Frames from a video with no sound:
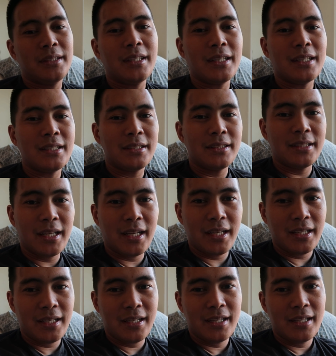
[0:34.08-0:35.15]
they're gonna
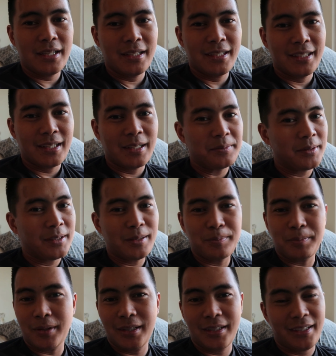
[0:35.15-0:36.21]
stay. I'm gonna
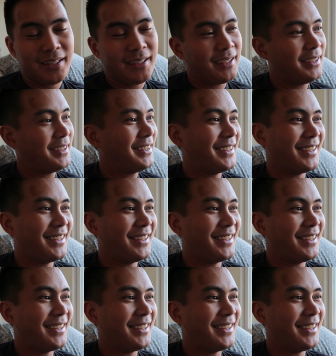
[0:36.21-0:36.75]
party.